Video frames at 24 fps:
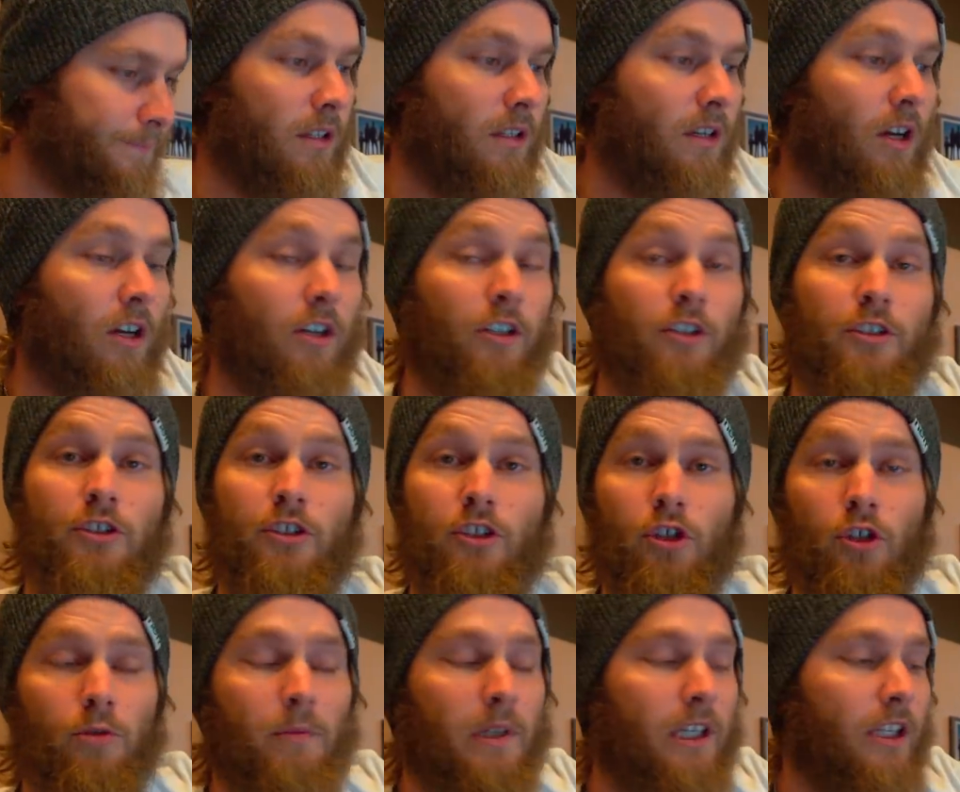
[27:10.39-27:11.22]
Connor
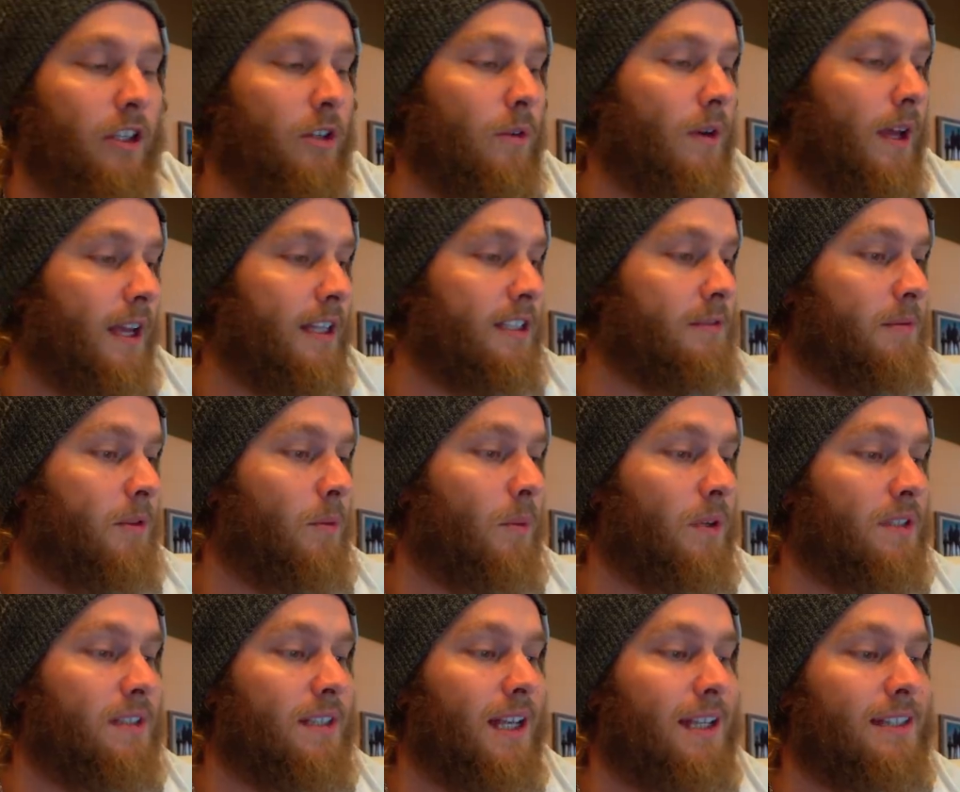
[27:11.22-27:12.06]
Toomey, you asked me
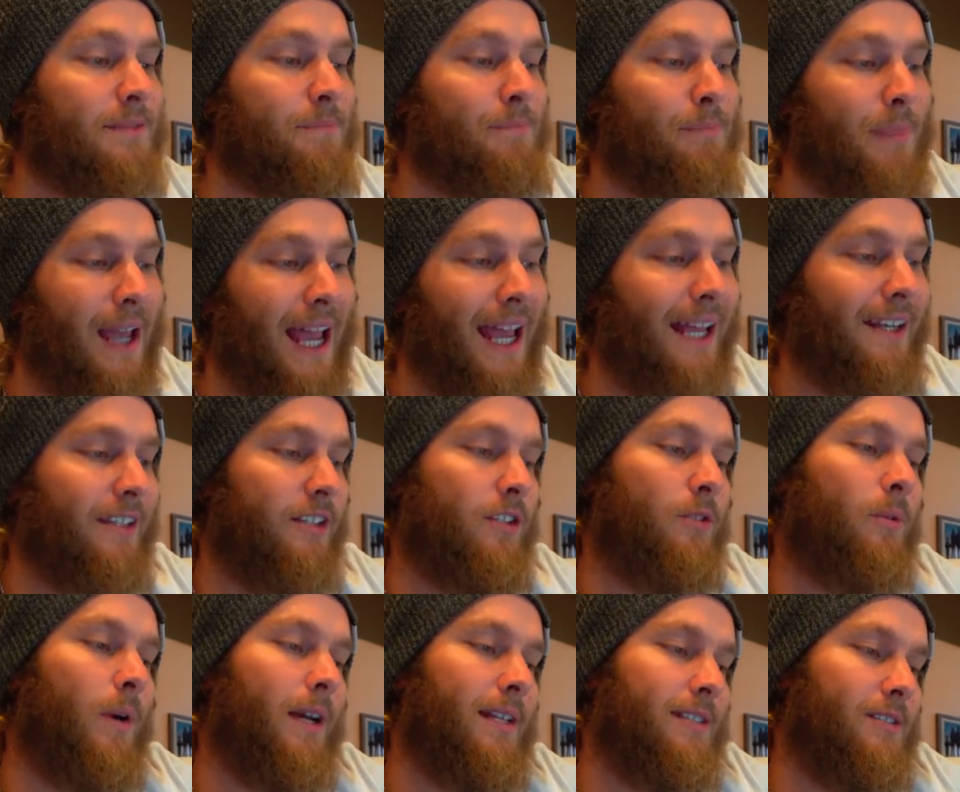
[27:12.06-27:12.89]
what size bat
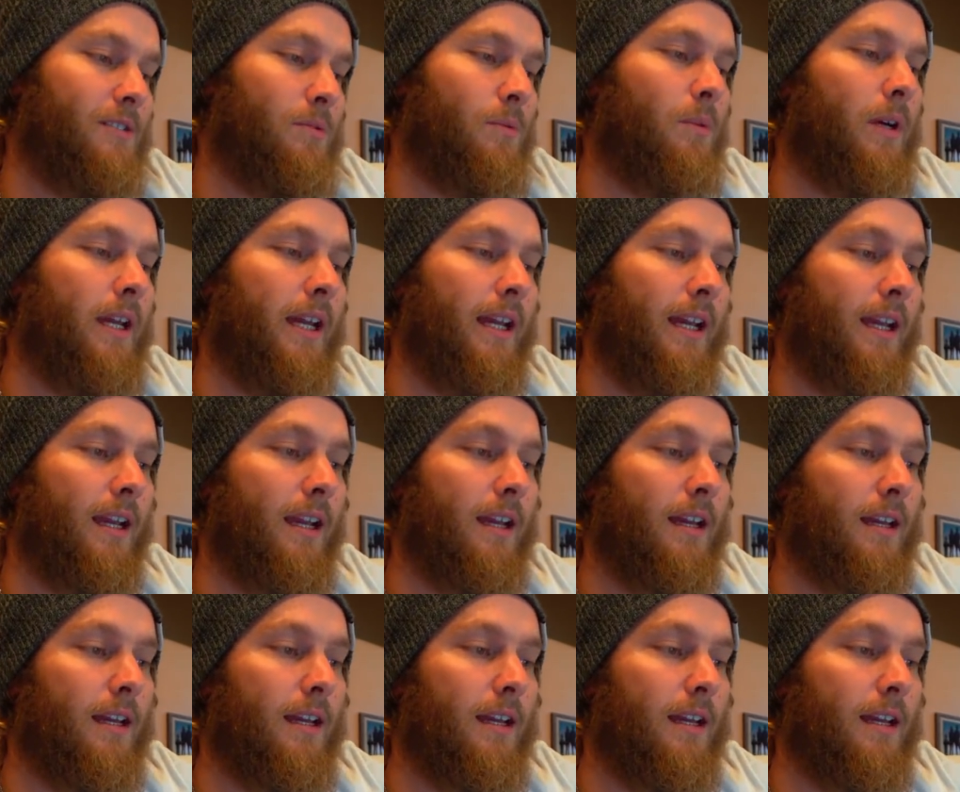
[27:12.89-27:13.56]
do I swing?